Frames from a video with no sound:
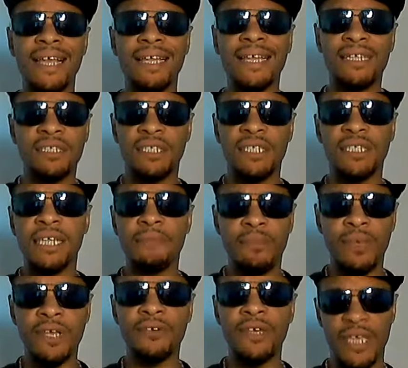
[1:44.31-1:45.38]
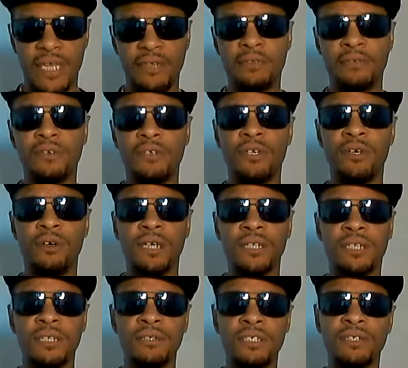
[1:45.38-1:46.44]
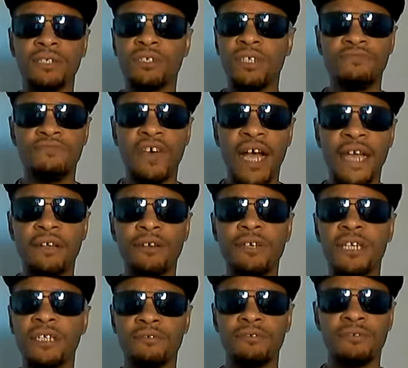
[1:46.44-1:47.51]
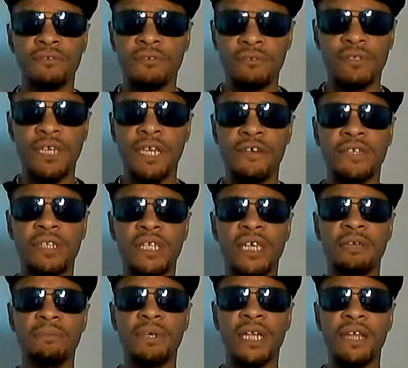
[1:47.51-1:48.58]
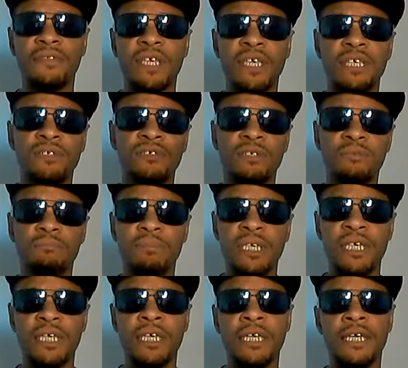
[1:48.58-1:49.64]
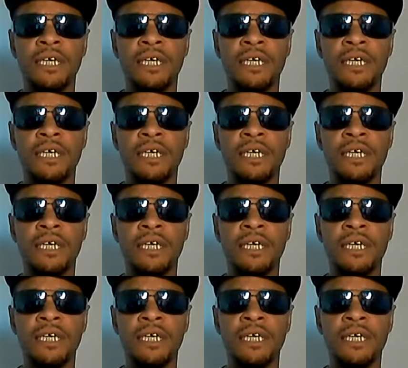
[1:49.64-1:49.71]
And I just think that period, you know, I think he's a good fighter and everything, but I think he shouldn't be